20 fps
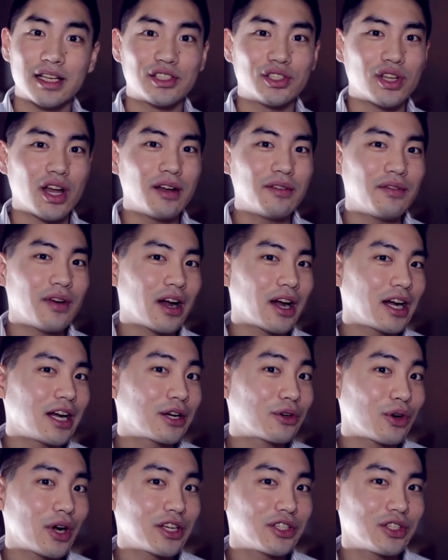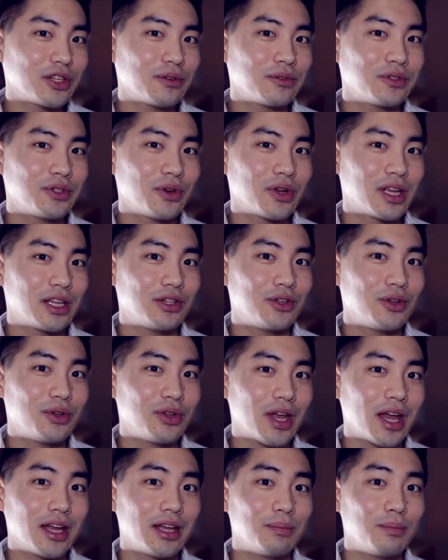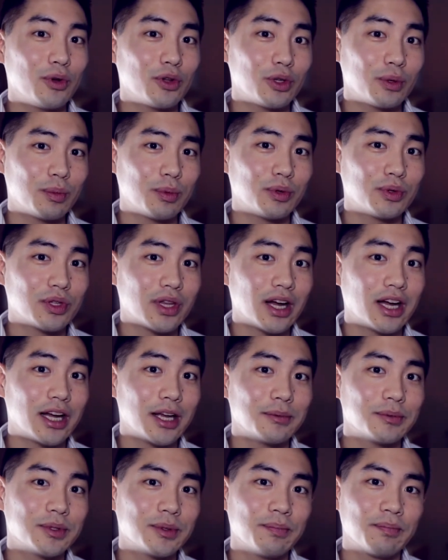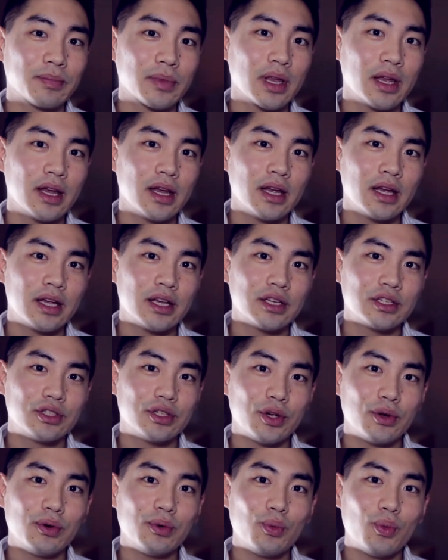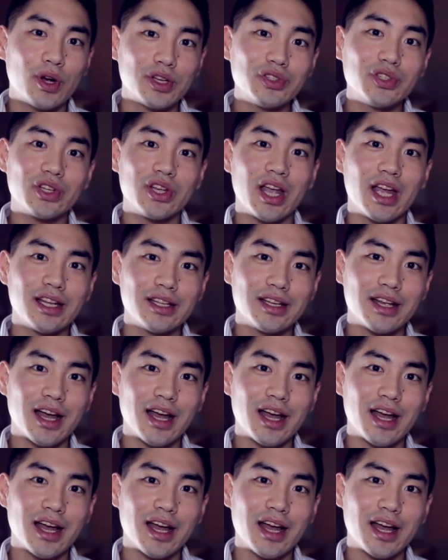It's not very aggressive, so you can do that multiple times. So once again,